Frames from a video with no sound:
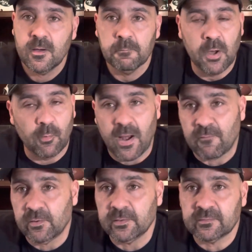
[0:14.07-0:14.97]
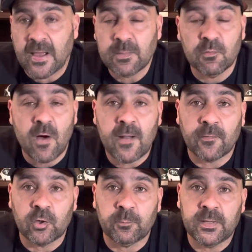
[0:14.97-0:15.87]
But whatever, time to move on a
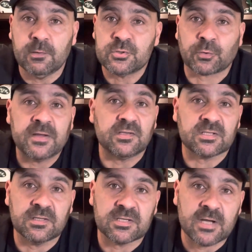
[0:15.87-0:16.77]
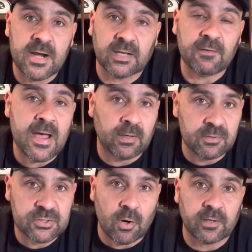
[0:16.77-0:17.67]
little bit. It was great to see the signing of Alan
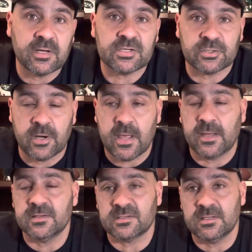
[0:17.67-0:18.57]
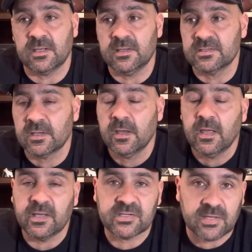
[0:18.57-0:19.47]
Lazard yesterday and seeing his
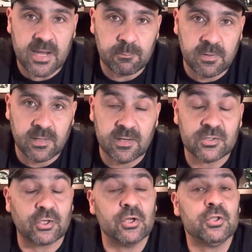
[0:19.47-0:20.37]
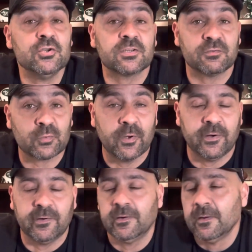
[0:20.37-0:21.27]
excitement and his good use of
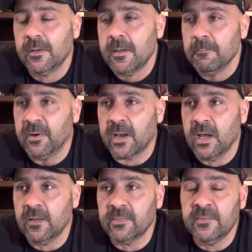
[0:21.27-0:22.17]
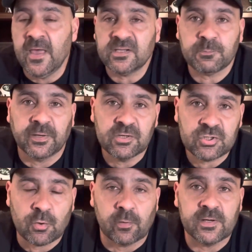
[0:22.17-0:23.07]
Twitter. But the next biggest
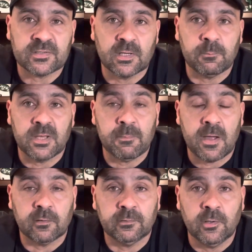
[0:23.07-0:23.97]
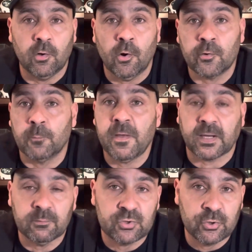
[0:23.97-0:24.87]
story is going to be about, you know, Odell
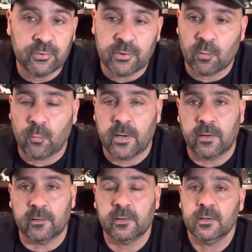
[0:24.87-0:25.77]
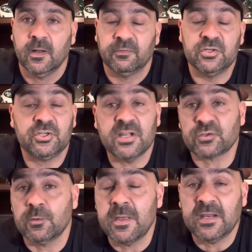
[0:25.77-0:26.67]
Beckham Jr., where the Jets
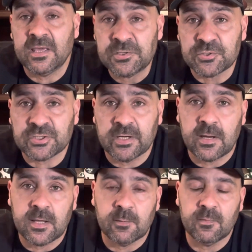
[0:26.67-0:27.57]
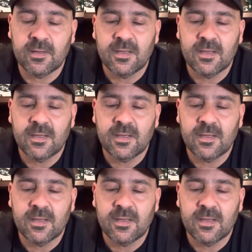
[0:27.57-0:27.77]
remain interested in him.